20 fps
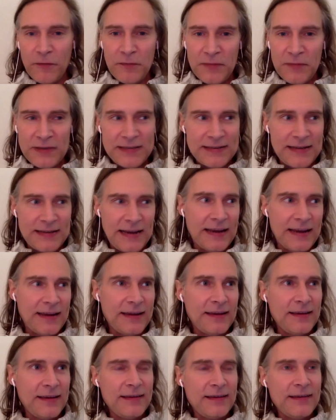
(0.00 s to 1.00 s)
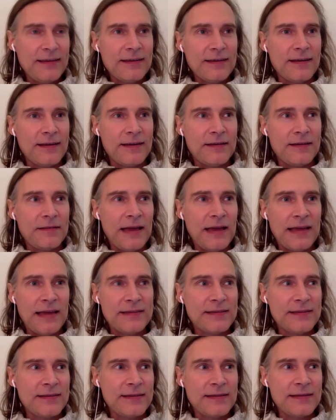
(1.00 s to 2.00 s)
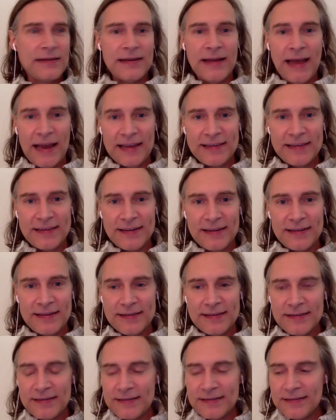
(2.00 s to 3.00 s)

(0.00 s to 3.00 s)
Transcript: mistake as an accident.